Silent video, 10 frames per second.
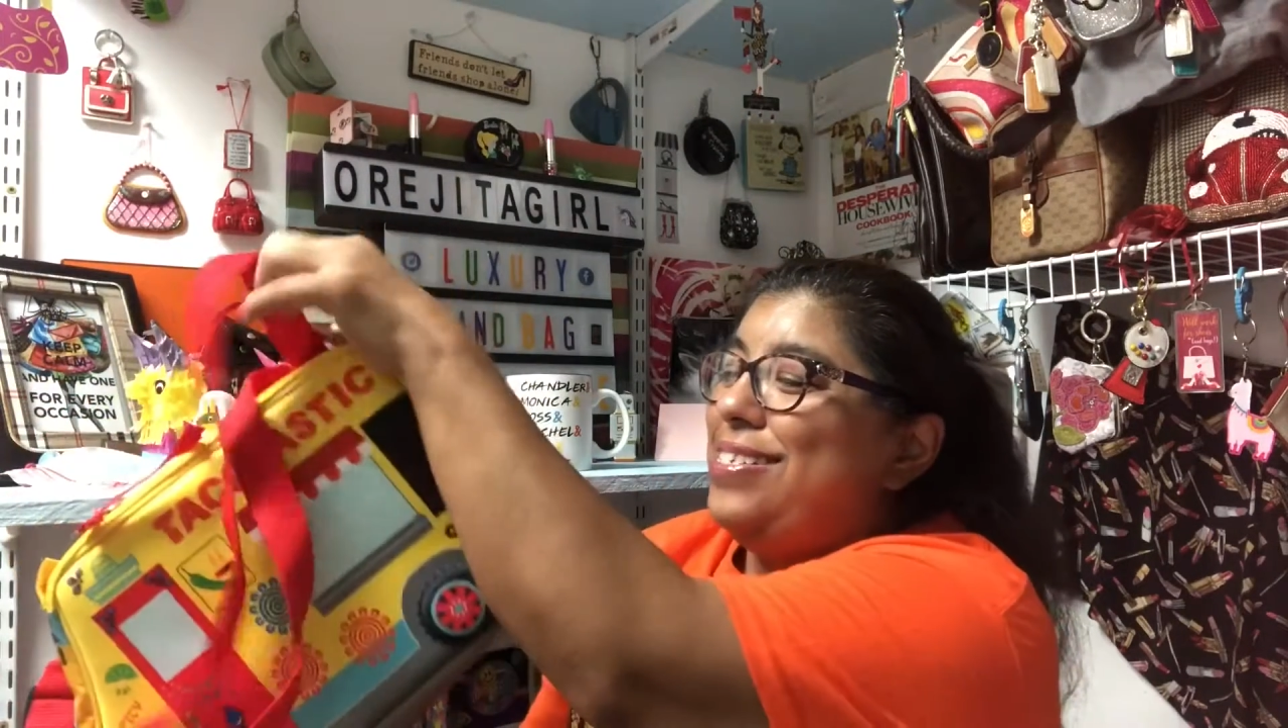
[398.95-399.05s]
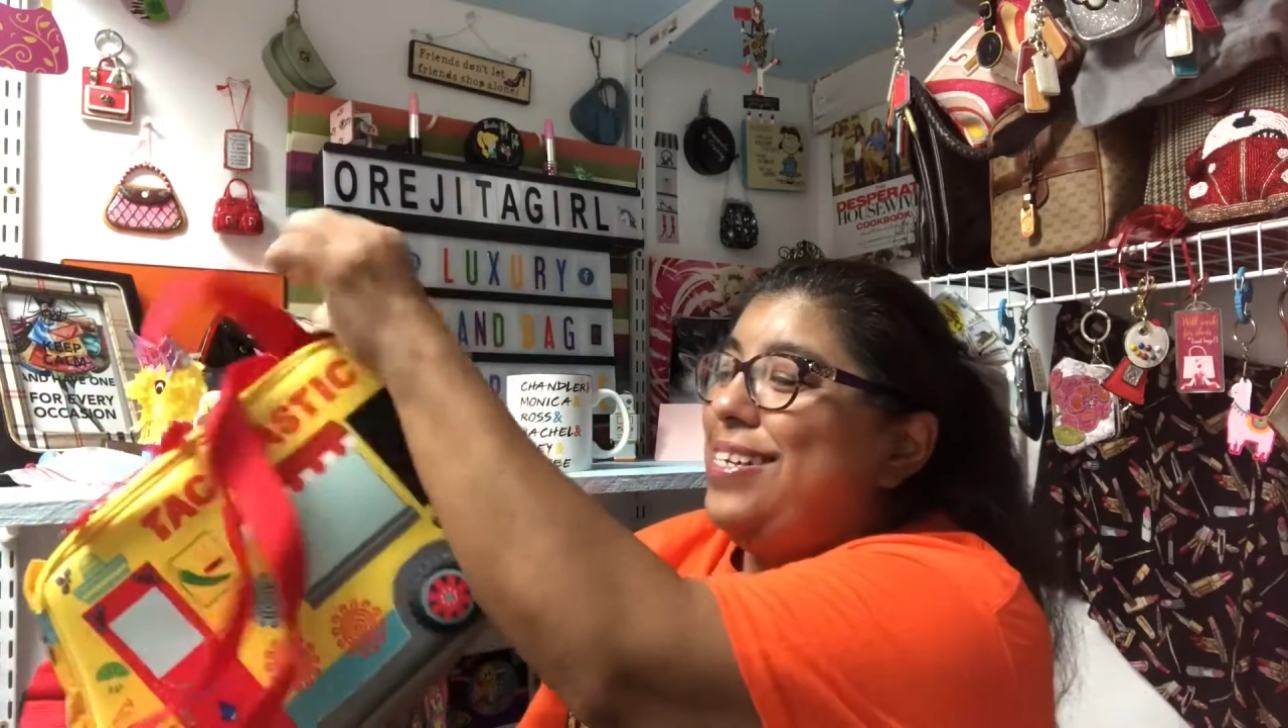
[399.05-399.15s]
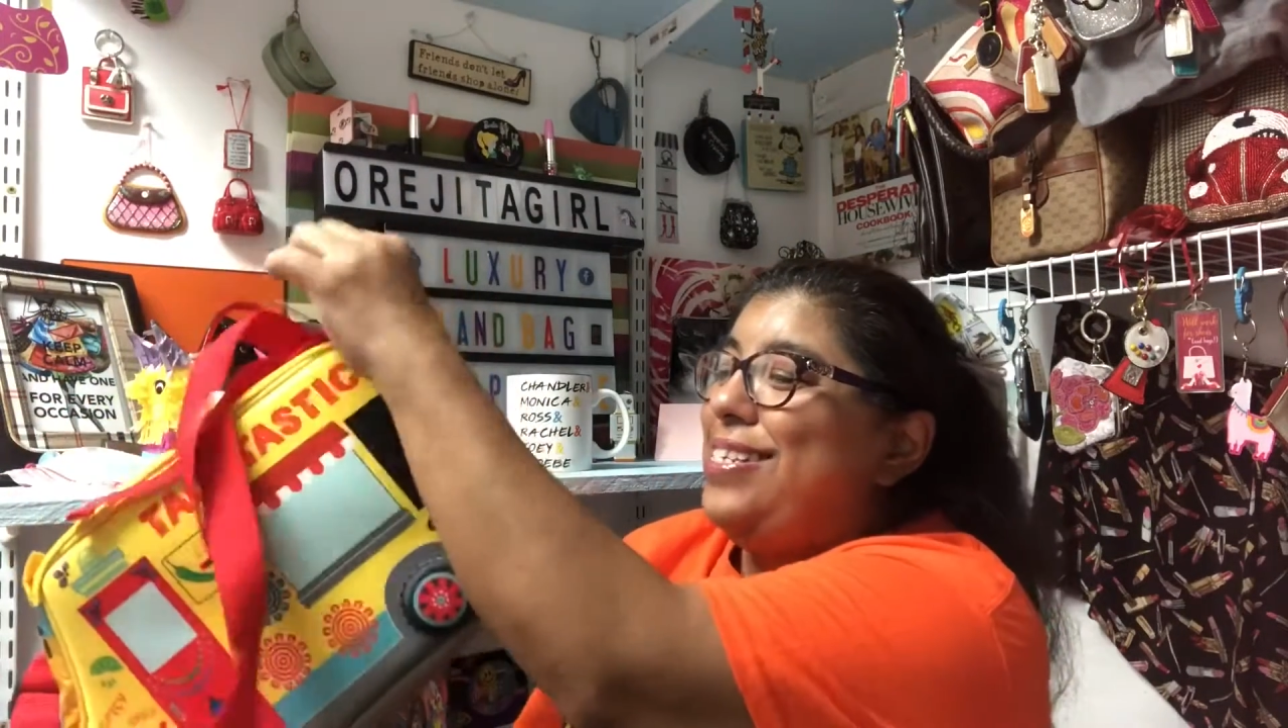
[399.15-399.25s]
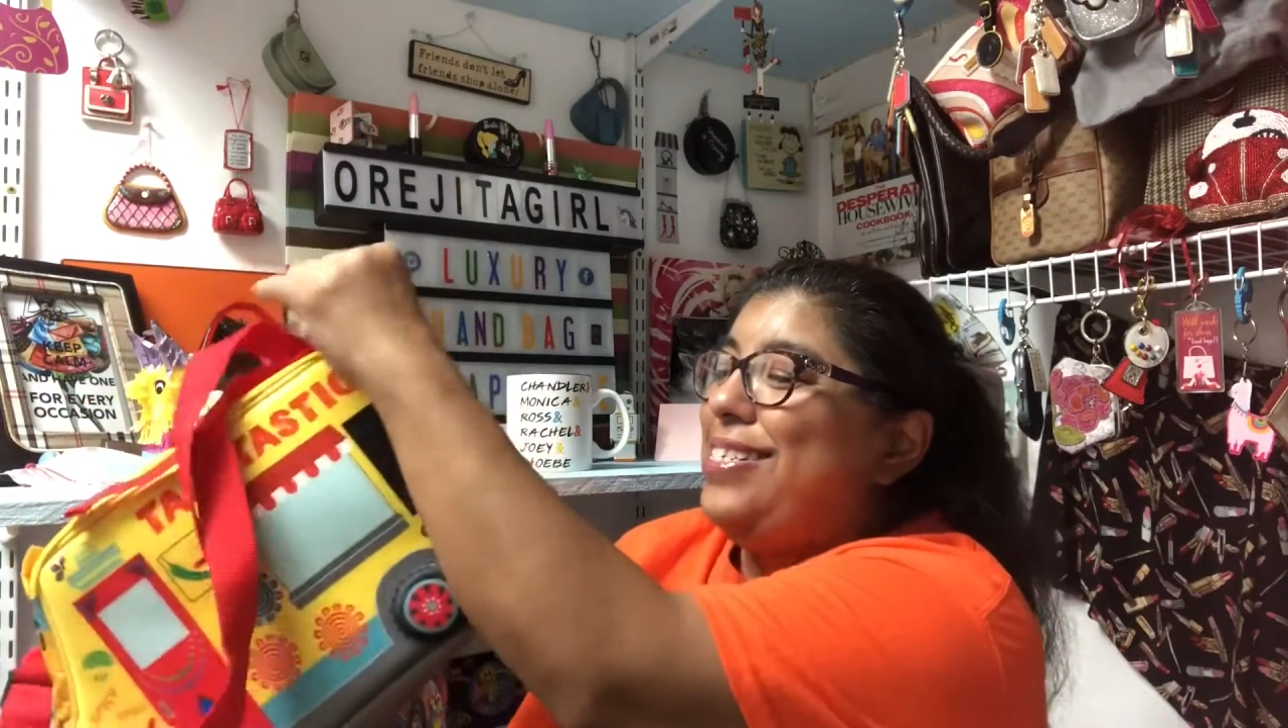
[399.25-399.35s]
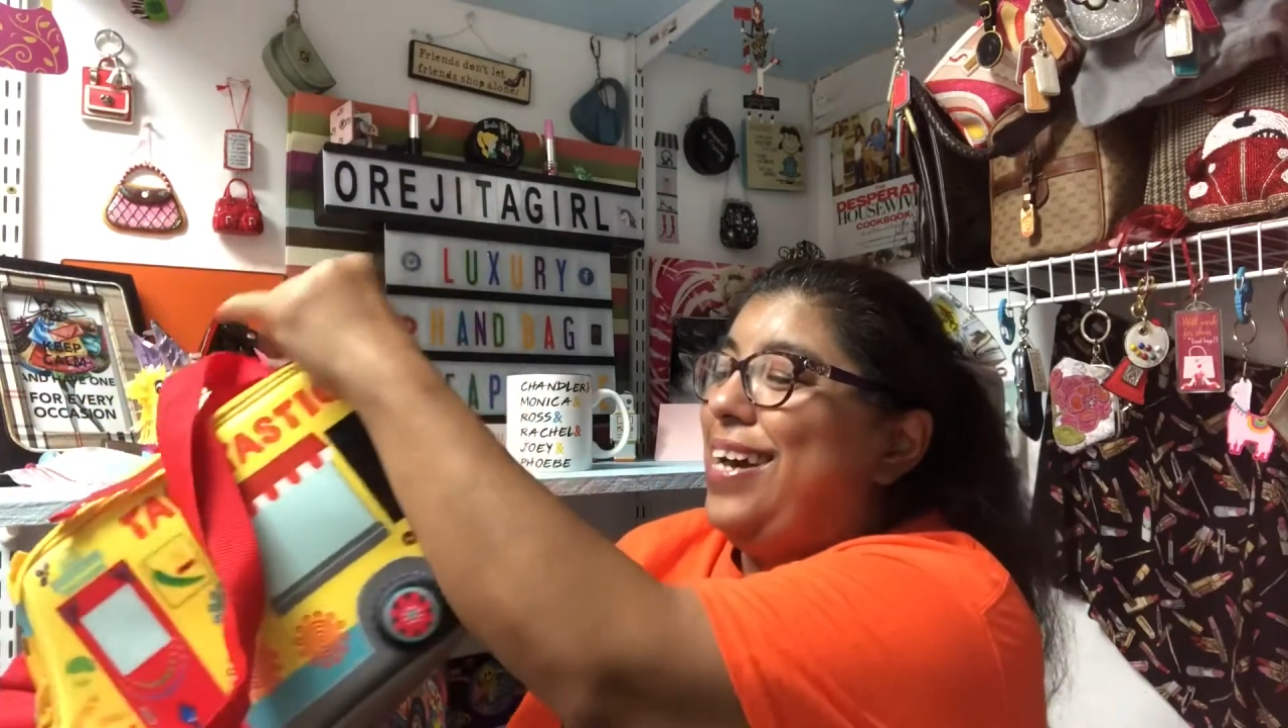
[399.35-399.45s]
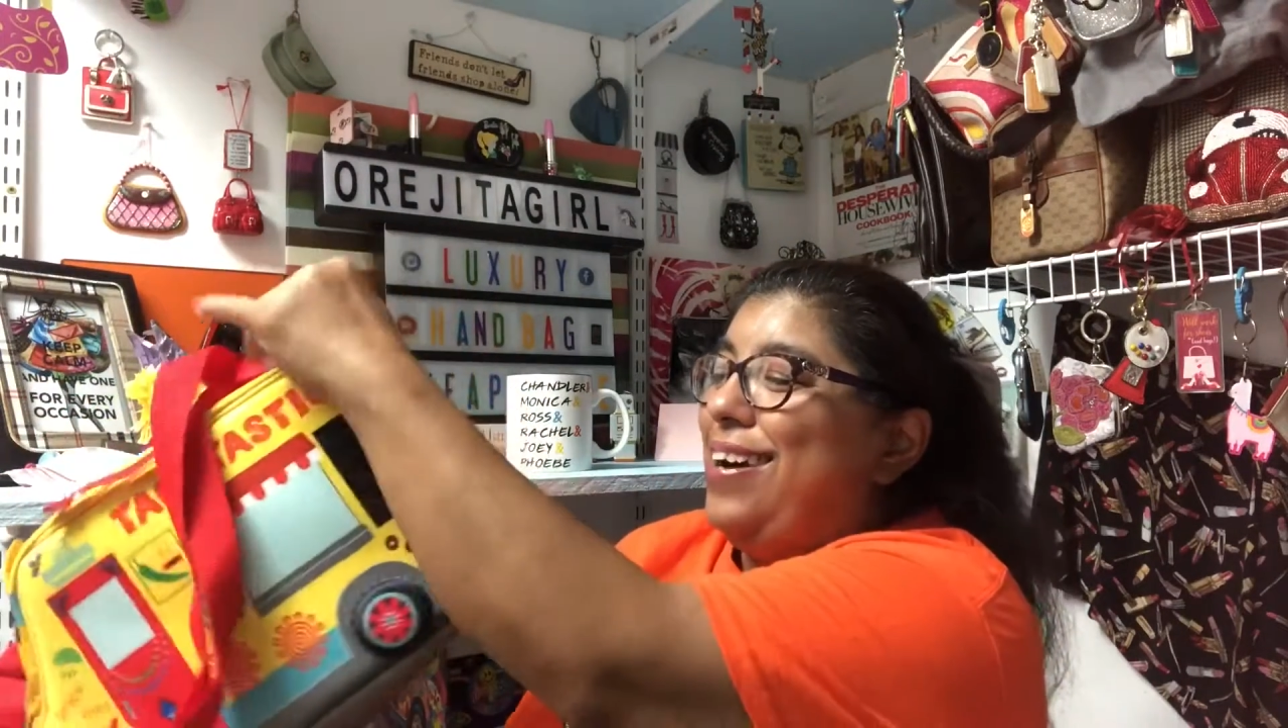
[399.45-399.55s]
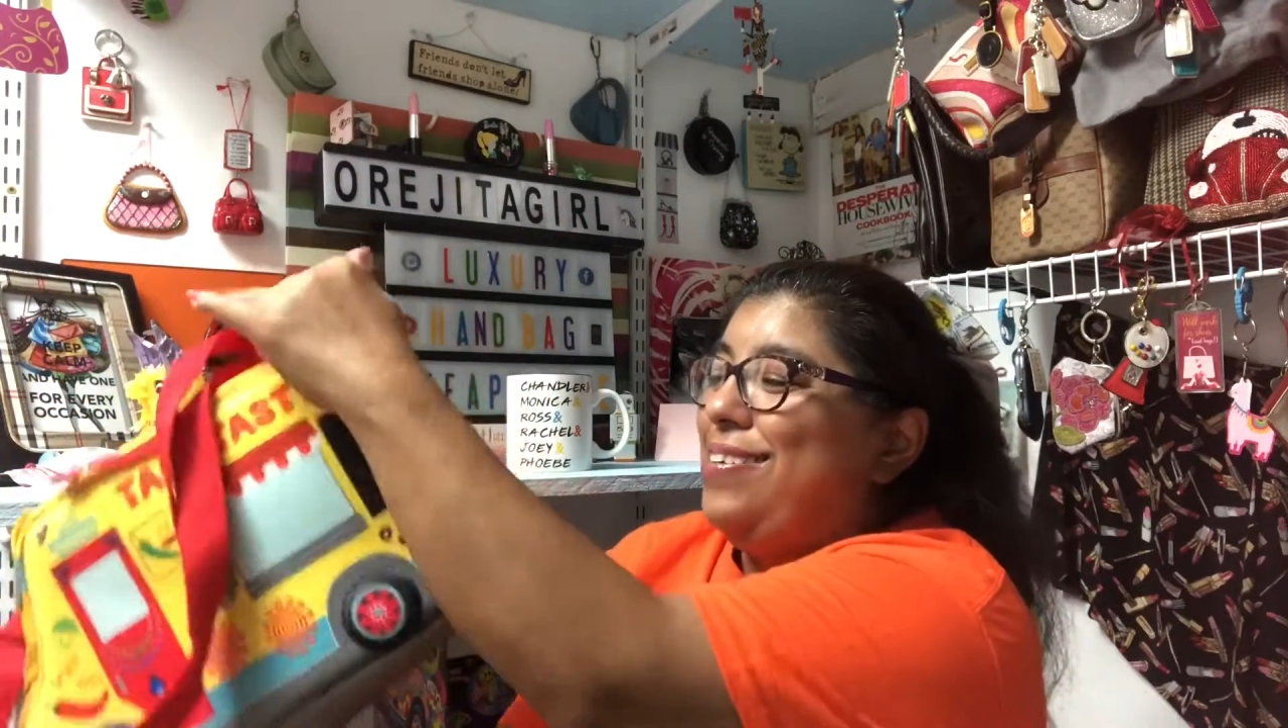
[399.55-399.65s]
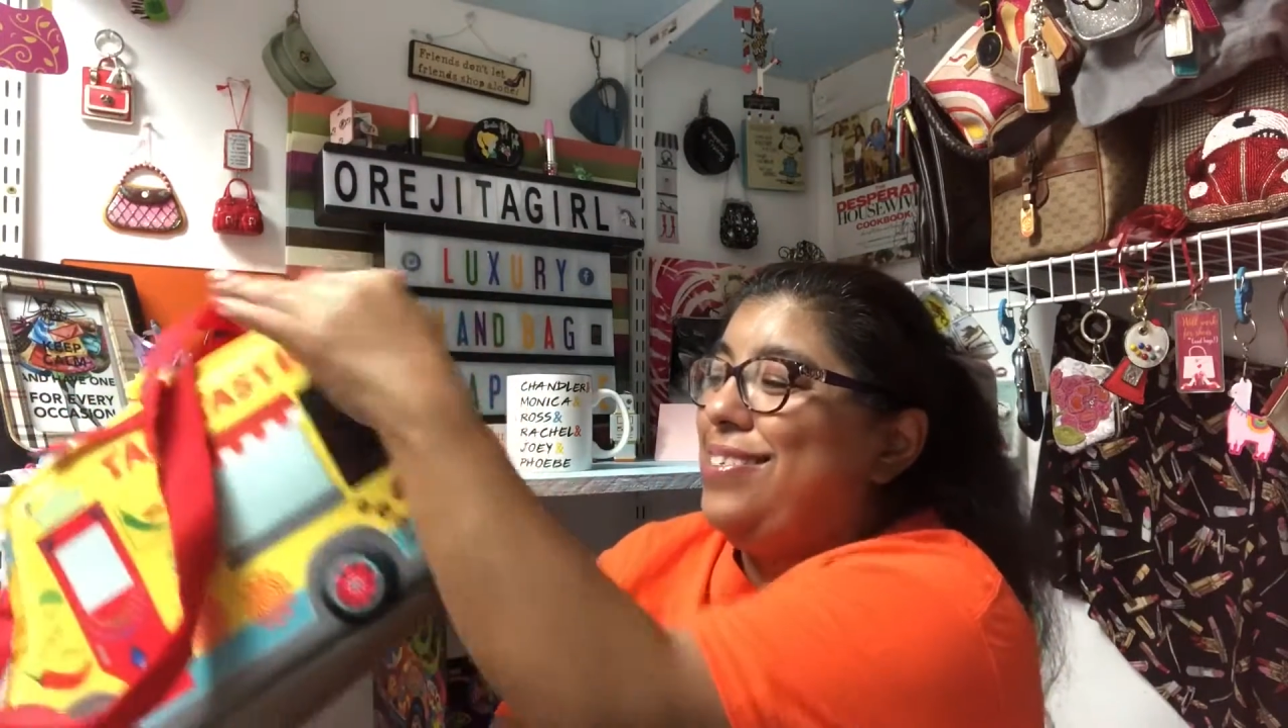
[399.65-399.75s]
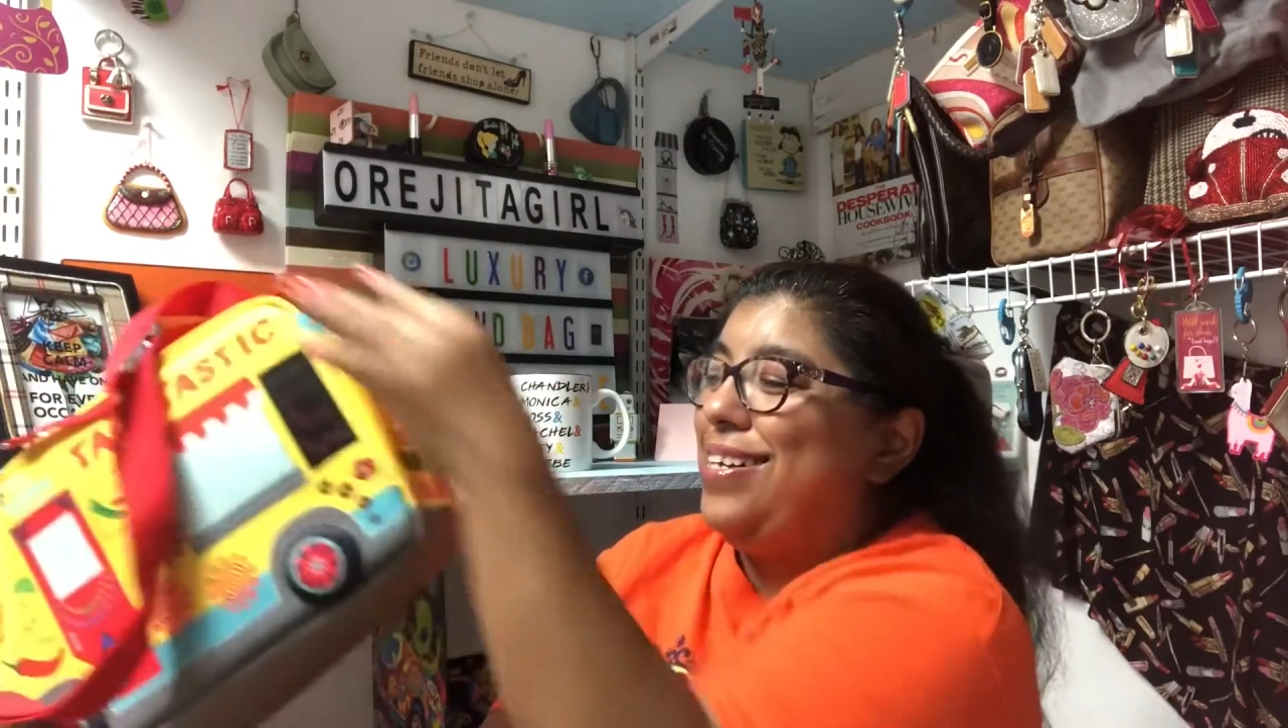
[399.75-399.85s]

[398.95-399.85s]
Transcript: details.